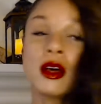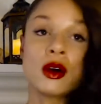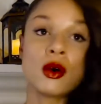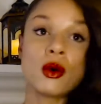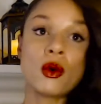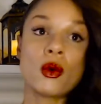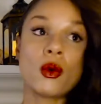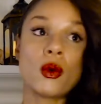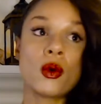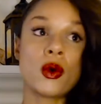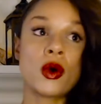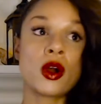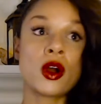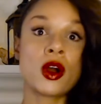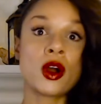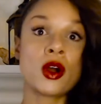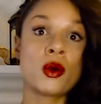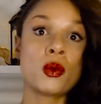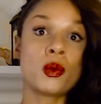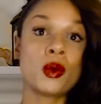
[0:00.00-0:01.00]

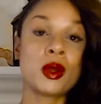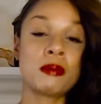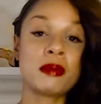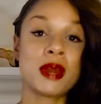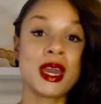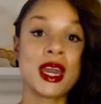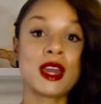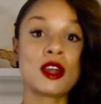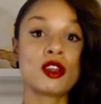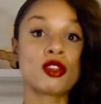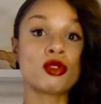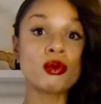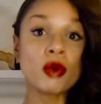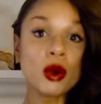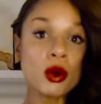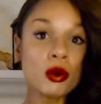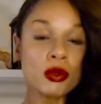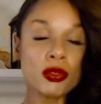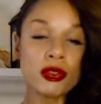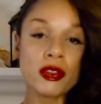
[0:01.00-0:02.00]
or we may
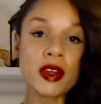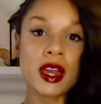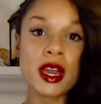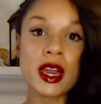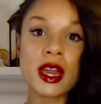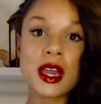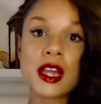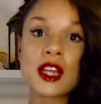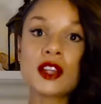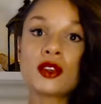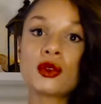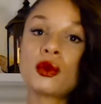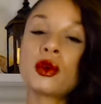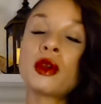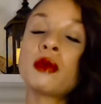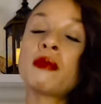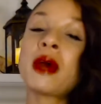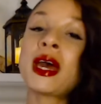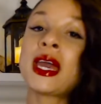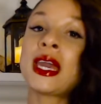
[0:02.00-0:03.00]
throw things, or
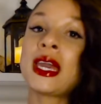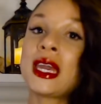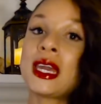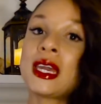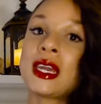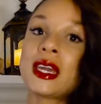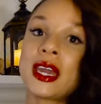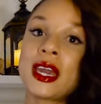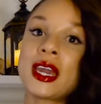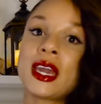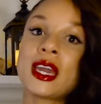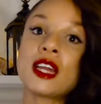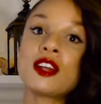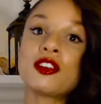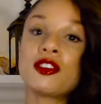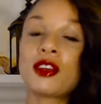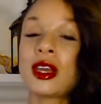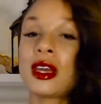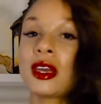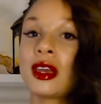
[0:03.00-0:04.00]
we might engage
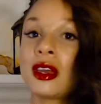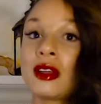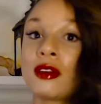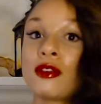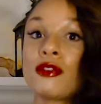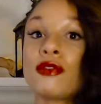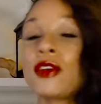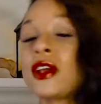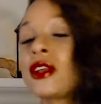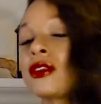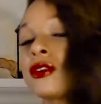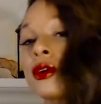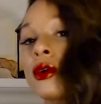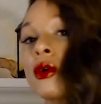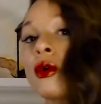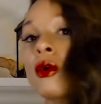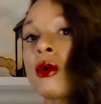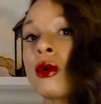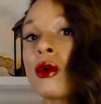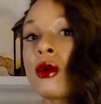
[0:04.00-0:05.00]
in
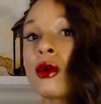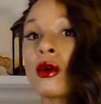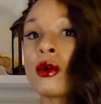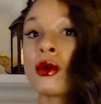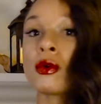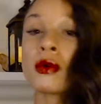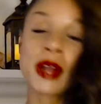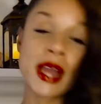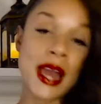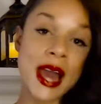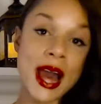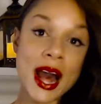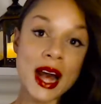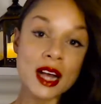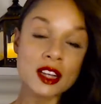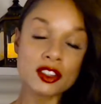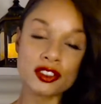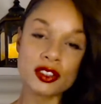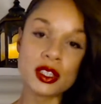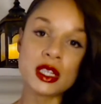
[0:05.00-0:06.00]
physical
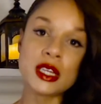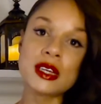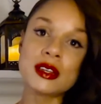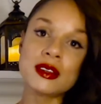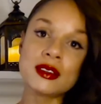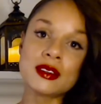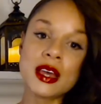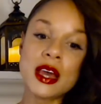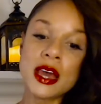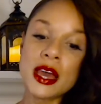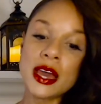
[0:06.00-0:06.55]
reactions.